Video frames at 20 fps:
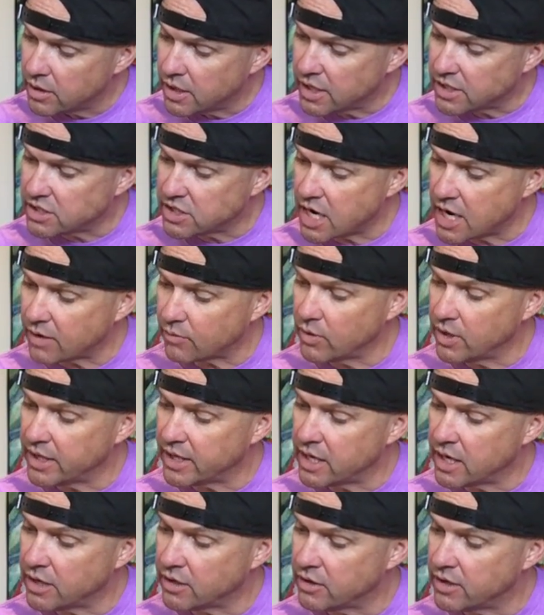It's not
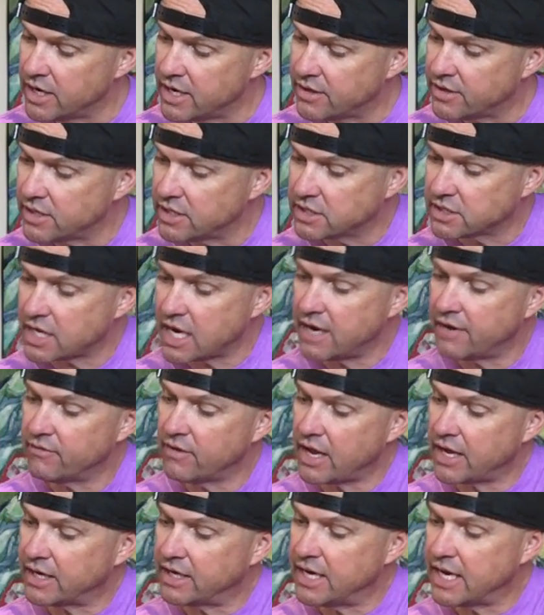really underneath it, it's kind of
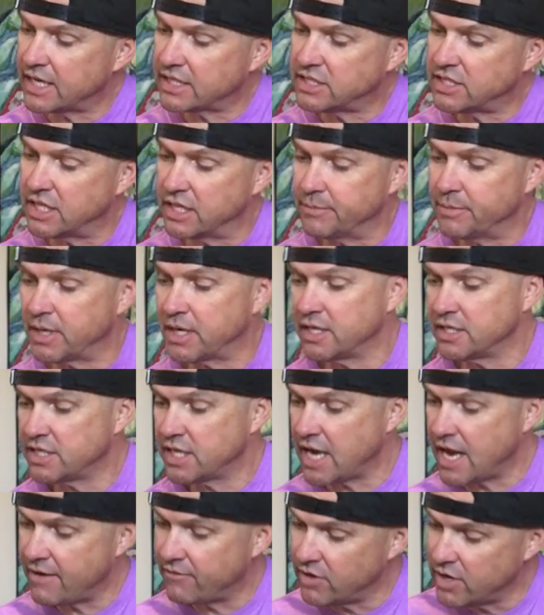like next to it,
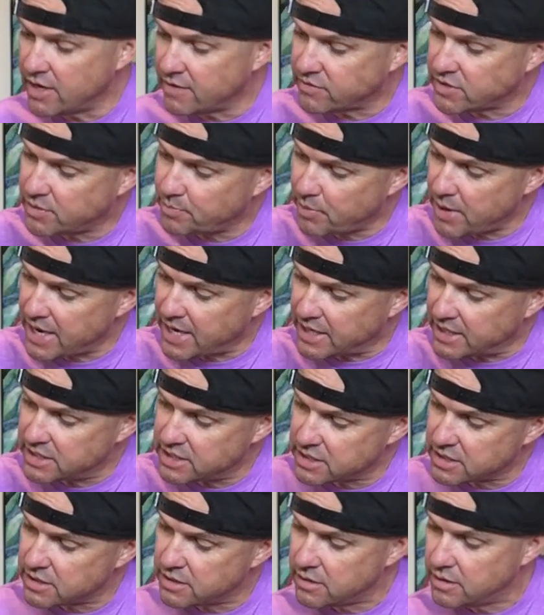because you have enough
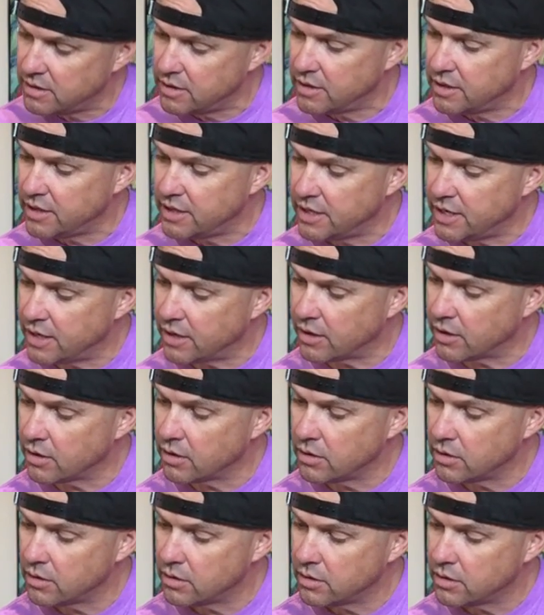space here.